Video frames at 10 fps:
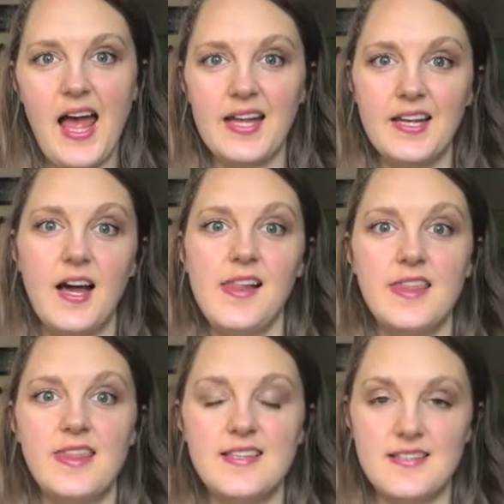I got
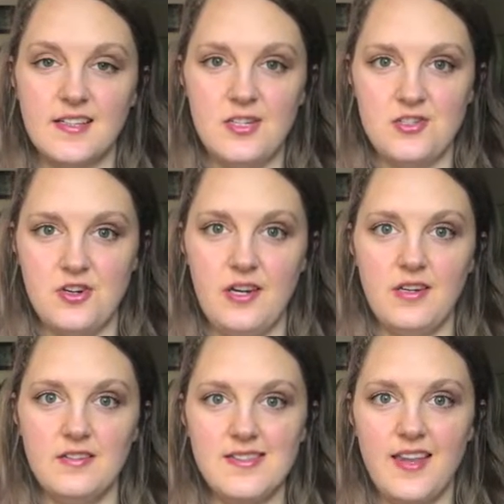the signature
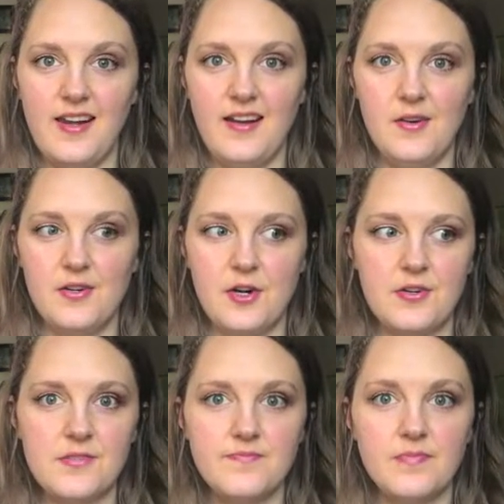needles that I
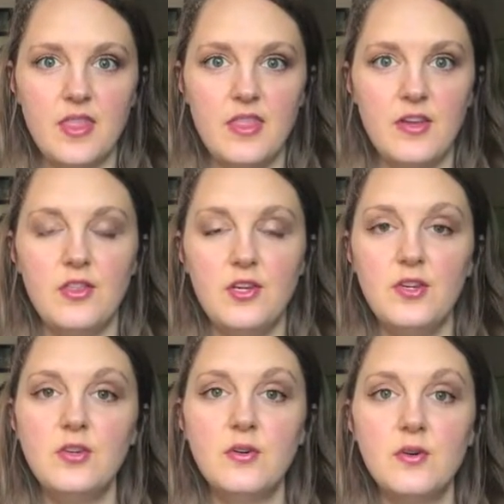ordered. They're the
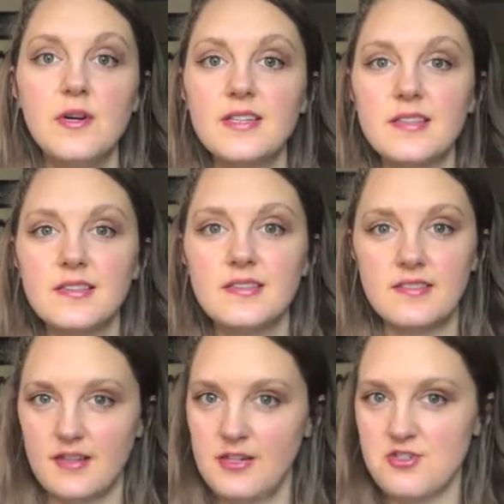new
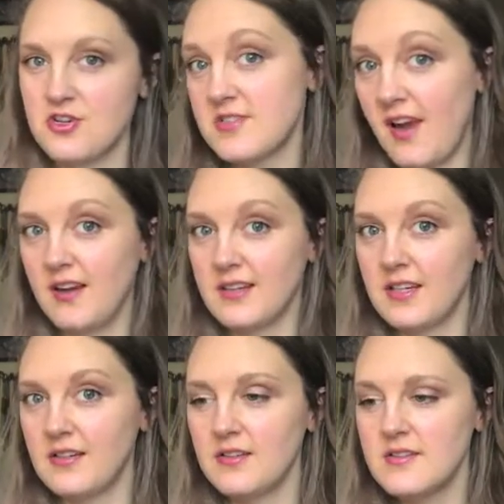signature sock
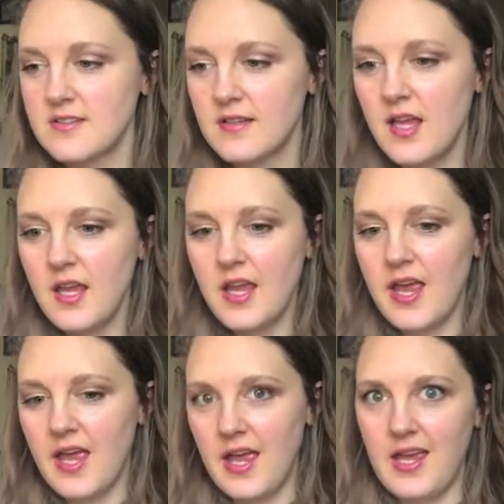needles,
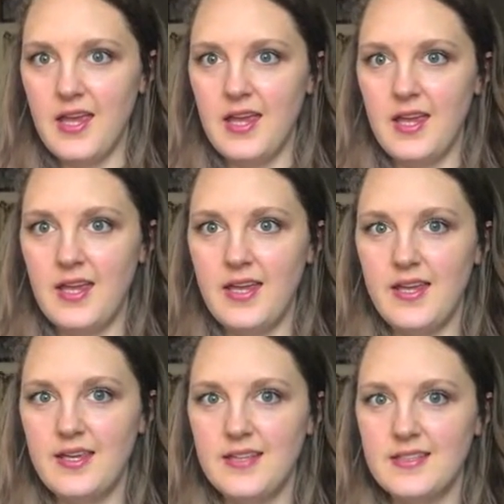
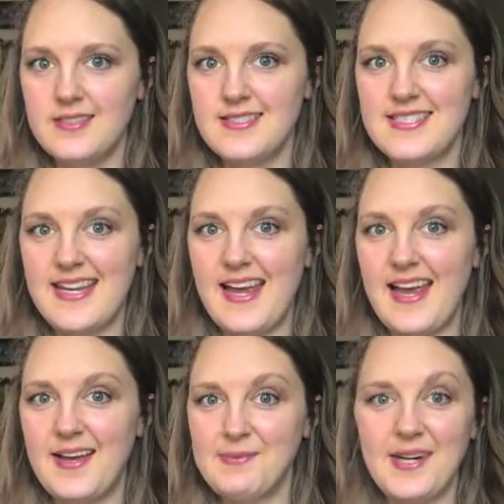and
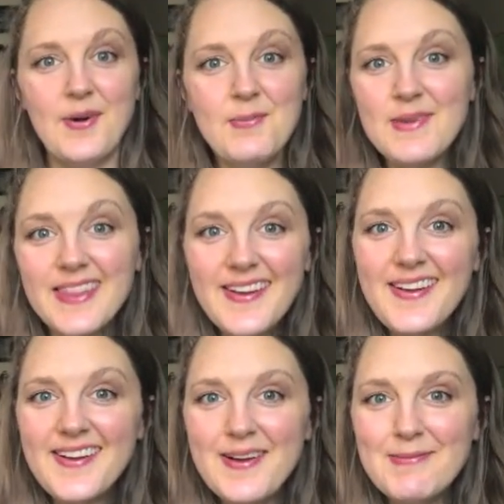I'm gonna open
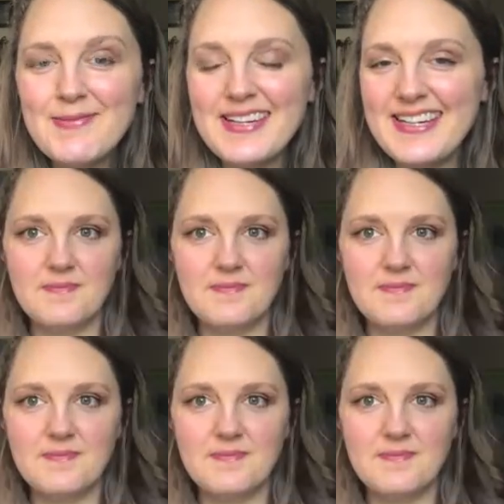them.